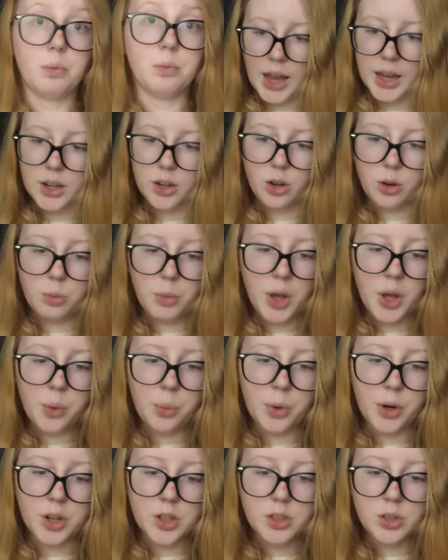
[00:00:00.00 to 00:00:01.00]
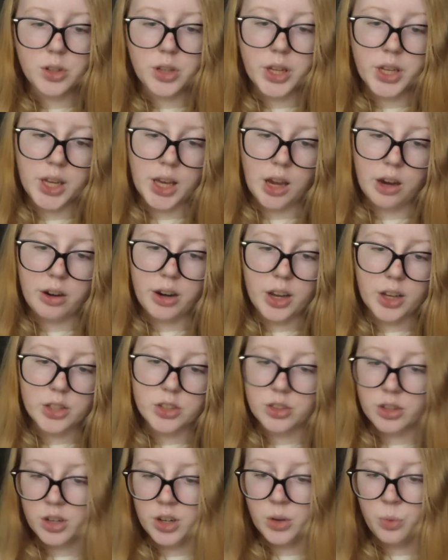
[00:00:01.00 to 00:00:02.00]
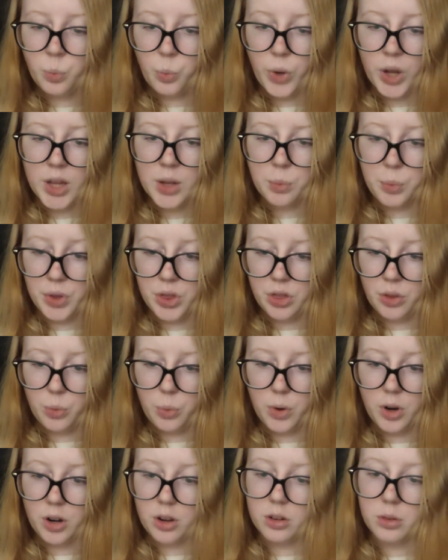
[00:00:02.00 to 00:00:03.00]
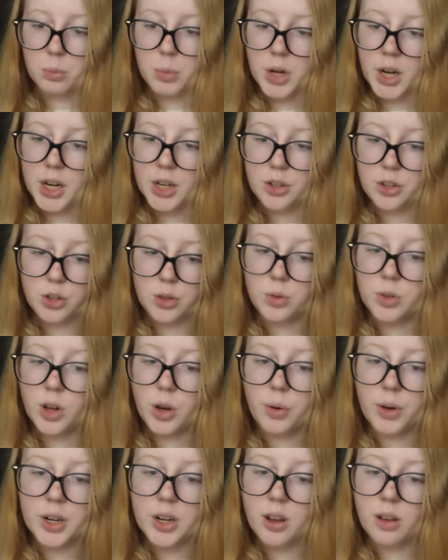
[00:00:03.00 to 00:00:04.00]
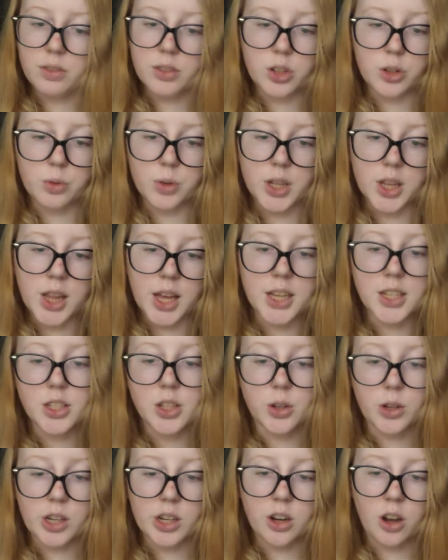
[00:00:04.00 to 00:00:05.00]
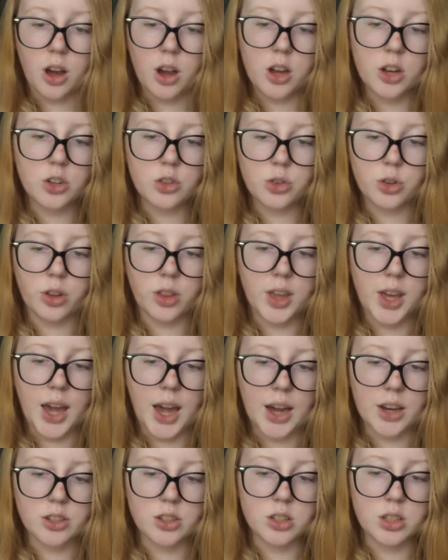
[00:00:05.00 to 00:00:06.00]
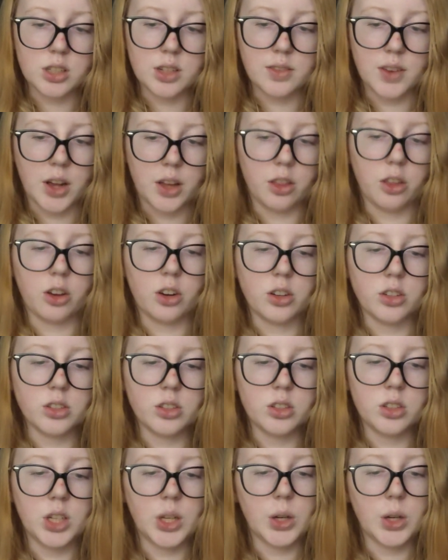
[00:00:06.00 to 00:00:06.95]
I know my words only carry a certain weight with the world, but I do know enough to realize you cannot control the actions of others.